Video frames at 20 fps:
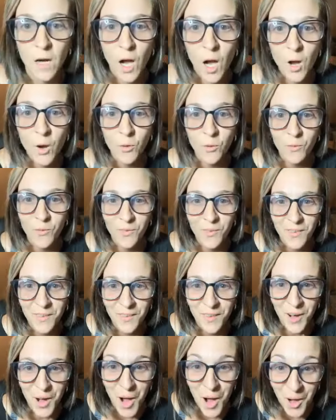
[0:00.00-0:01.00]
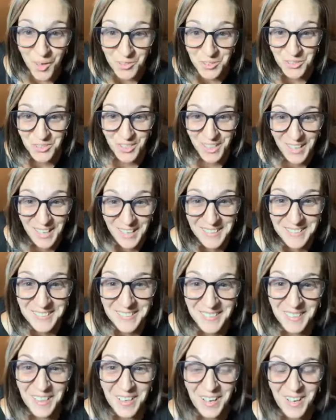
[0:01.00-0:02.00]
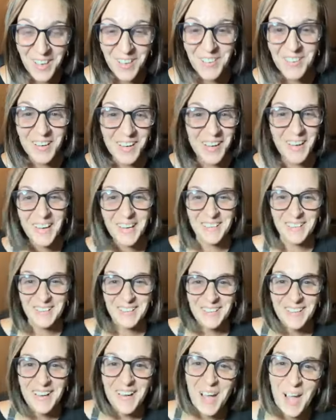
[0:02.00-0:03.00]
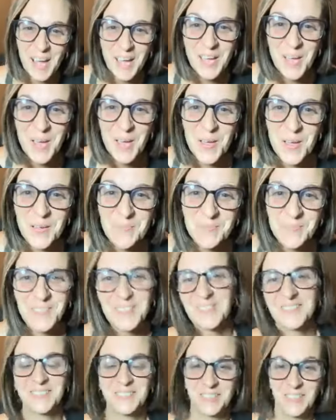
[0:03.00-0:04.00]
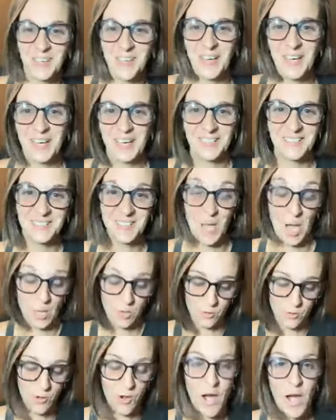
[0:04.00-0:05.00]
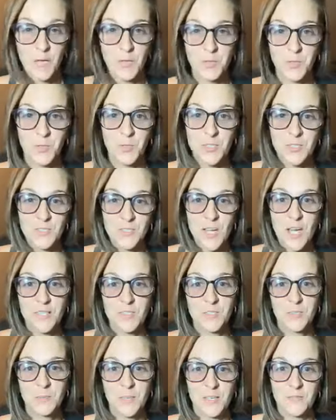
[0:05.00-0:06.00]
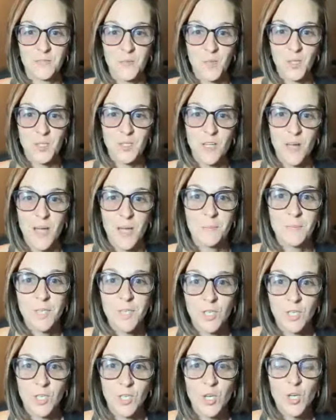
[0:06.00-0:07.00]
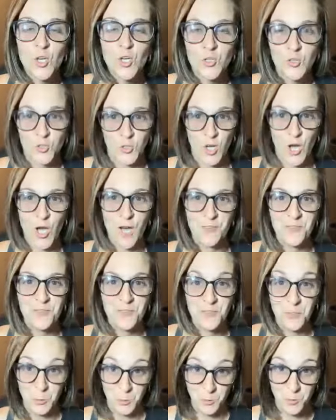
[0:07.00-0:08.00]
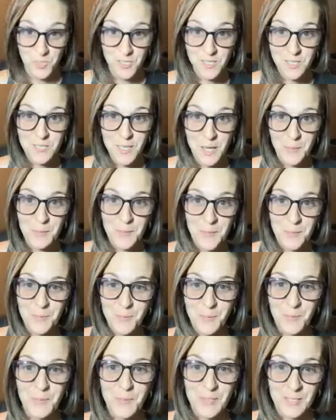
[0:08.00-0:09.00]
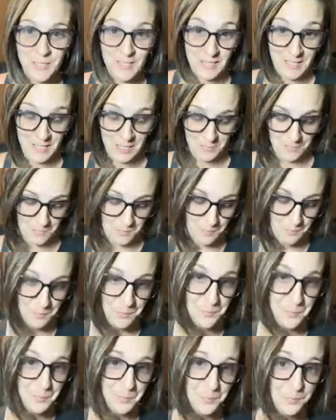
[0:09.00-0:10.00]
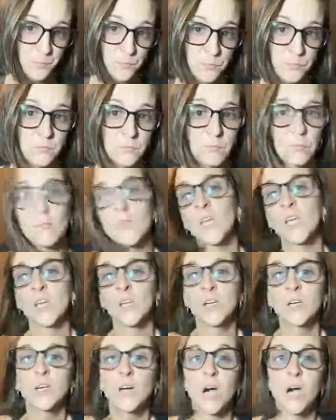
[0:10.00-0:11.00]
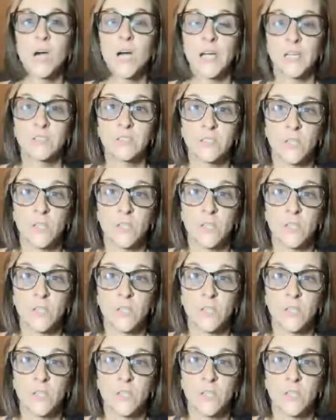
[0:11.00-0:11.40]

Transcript: Oh shit. All right. Hi, Hope. Nice. I don't know how to do this, guys. This is my first time. Jeff, do you see dead people? All right.